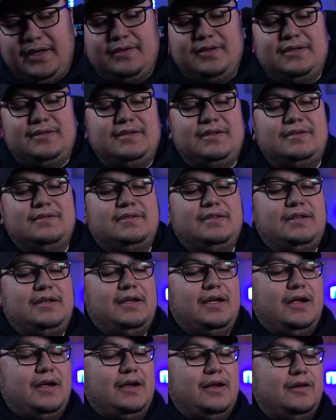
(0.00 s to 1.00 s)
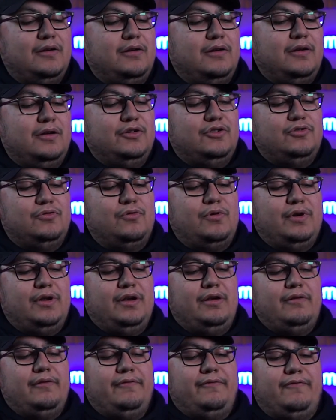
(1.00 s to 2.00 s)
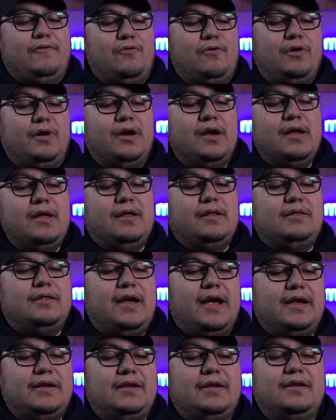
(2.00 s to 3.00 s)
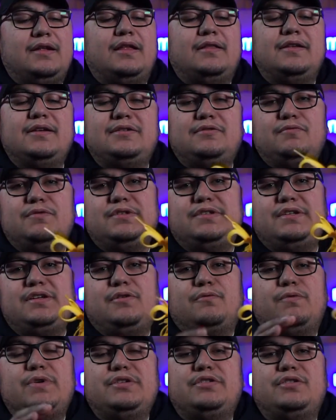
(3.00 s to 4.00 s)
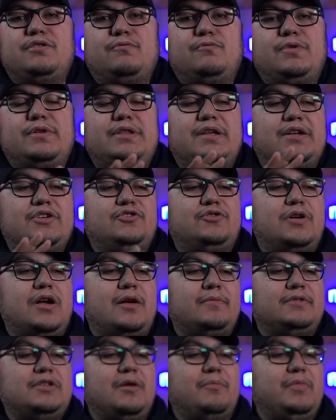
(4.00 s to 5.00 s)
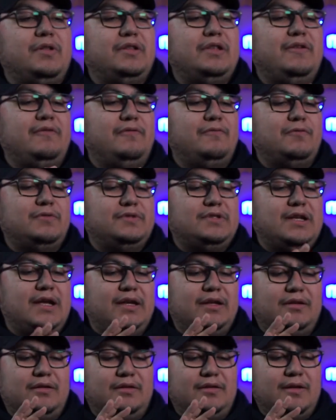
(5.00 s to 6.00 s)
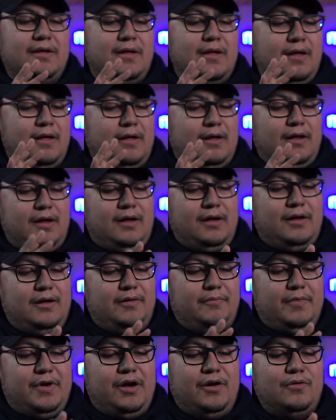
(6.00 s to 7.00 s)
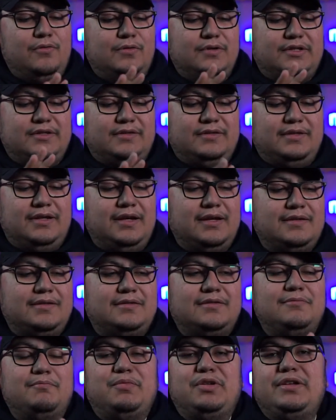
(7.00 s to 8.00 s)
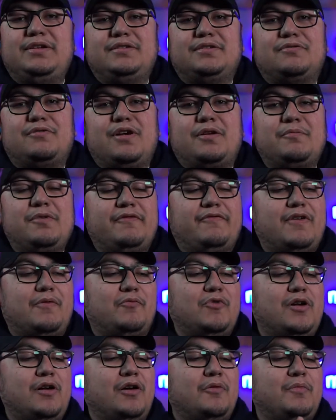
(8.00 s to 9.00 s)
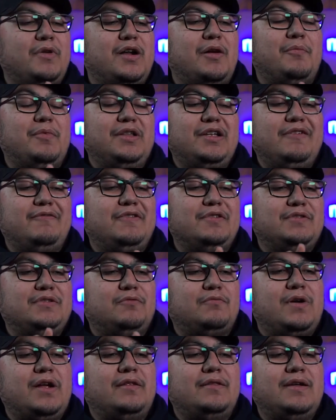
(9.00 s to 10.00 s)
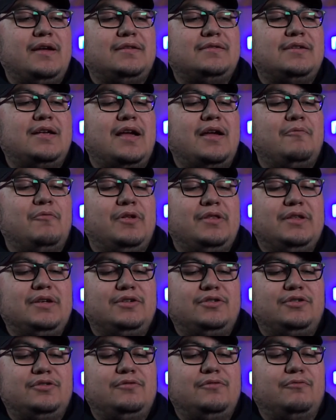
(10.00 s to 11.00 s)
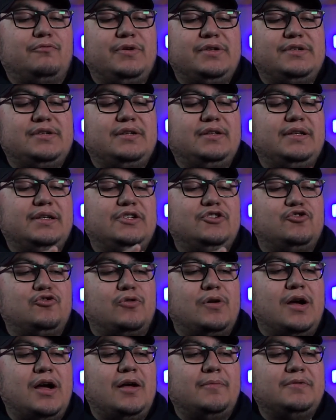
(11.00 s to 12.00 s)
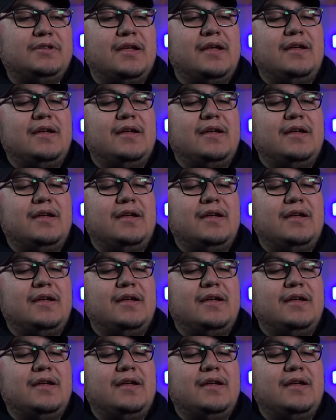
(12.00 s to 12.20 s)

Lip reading: this is the Air Jordan 4 Lightning. Now, this was the original one that dropped. I believe it was like 06. Please correct me if I'm wrong, but I believe it was around that time when this shoe originally dropped